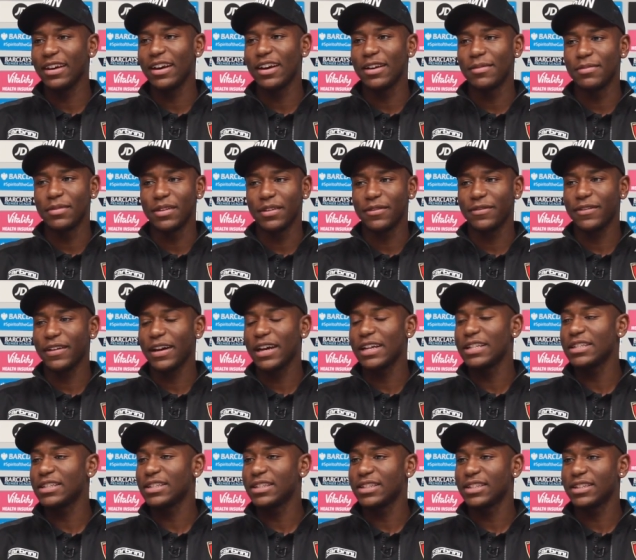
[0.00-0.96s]
the
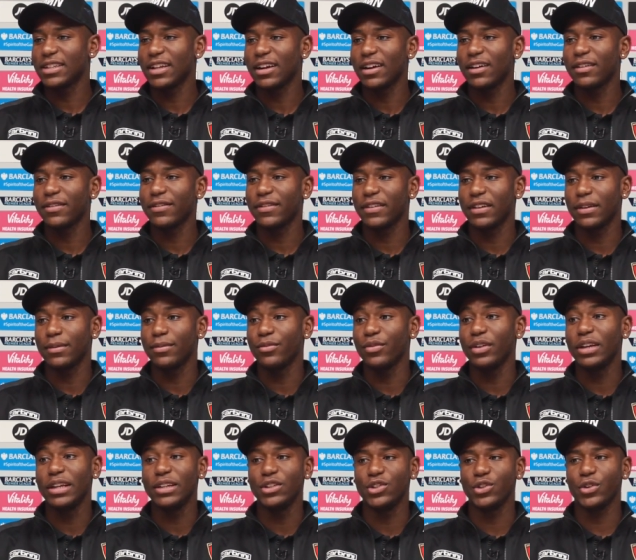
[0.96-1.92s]
fans, the staff, and I'm
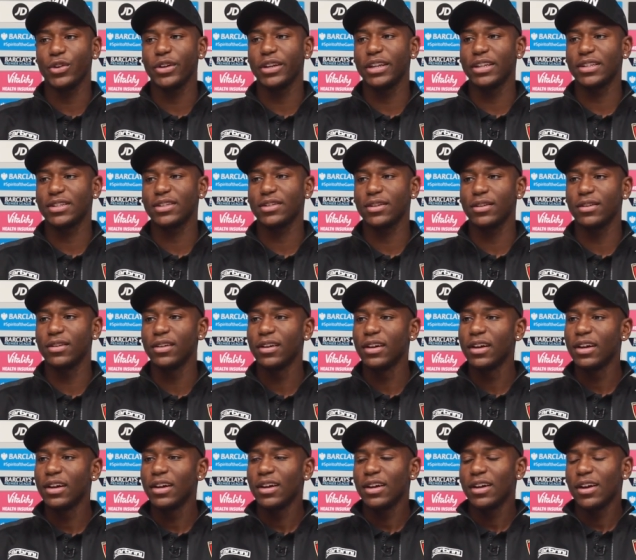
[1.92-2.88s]
really enjoying it, so
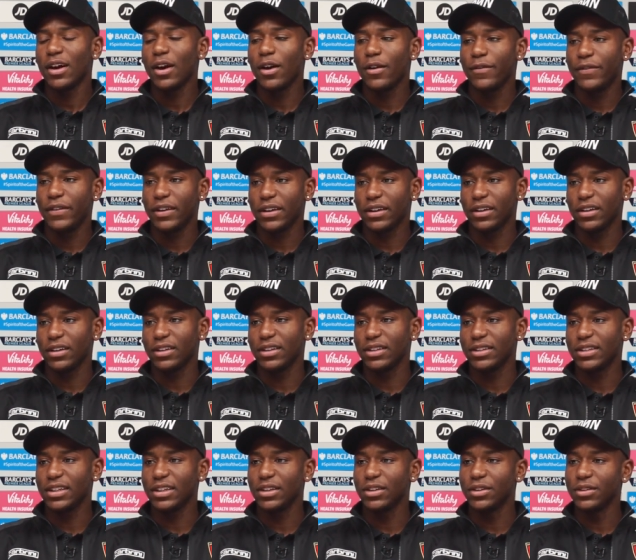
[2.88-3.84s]
hopefully it can
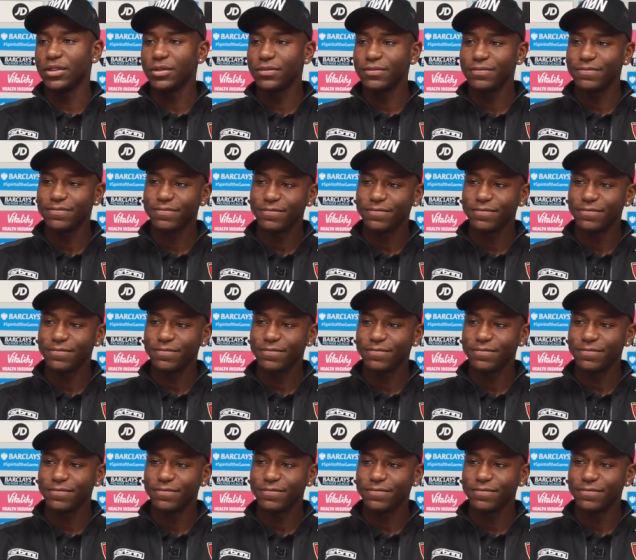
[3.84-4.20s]
continue.